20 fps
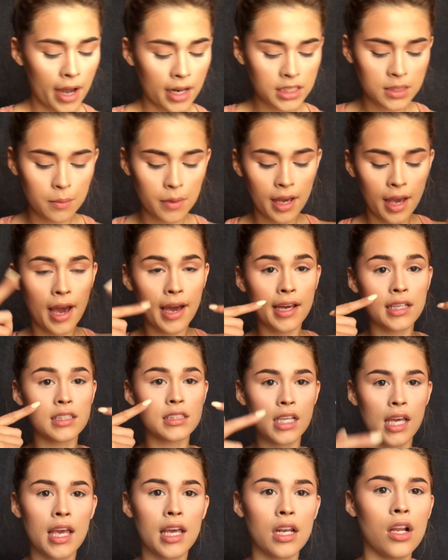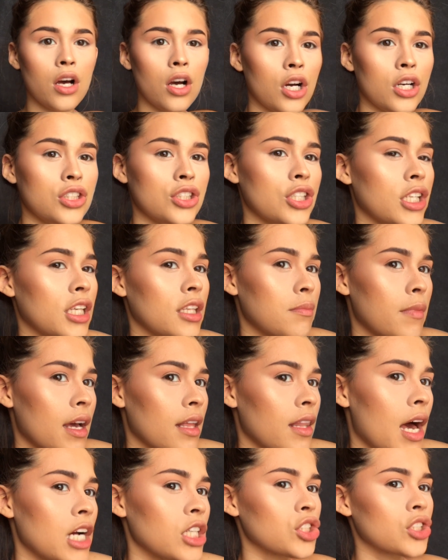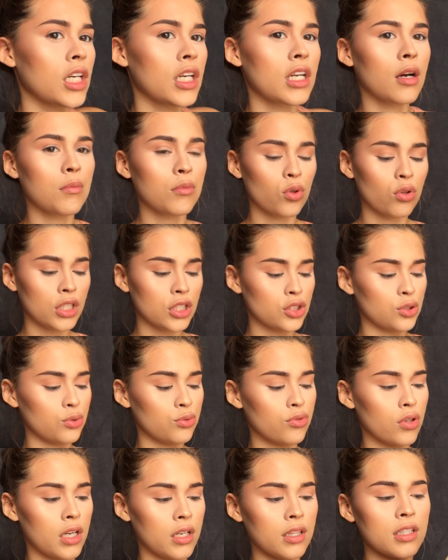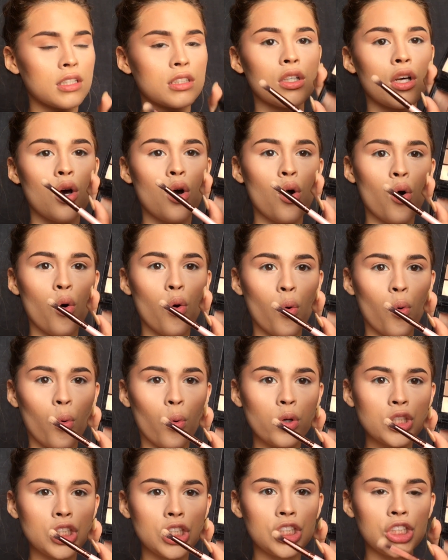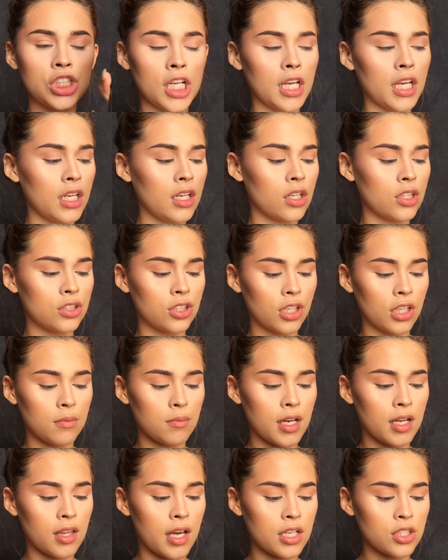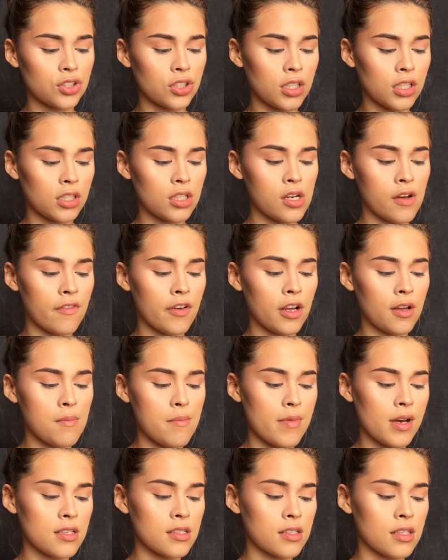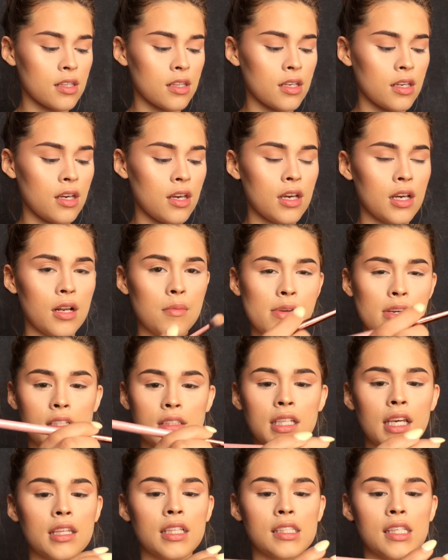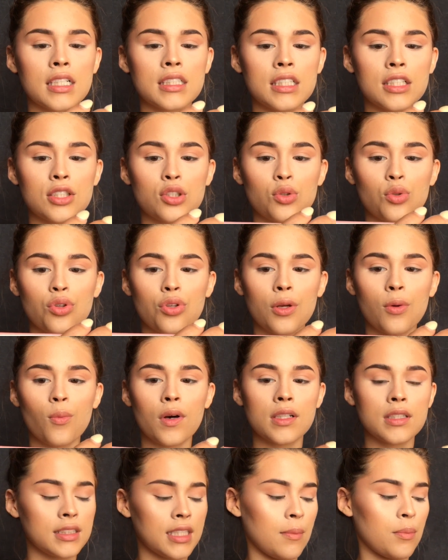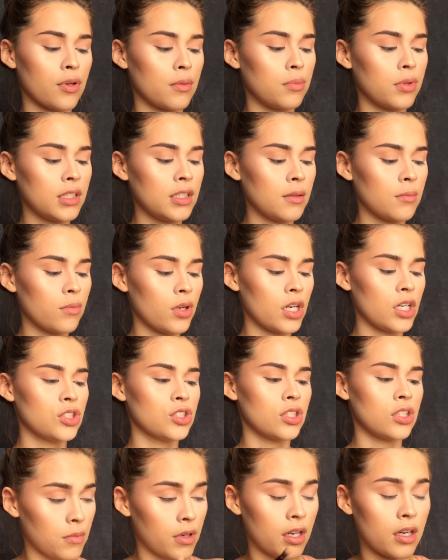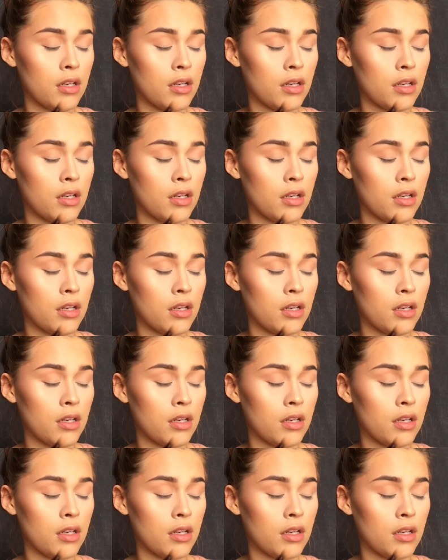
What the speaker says: Back to my eyes, and underneath my lash line, I'm going to run this orangey shade underneath my lash line, very messily. I'm going to take the Luxie 231 tapered blending brush.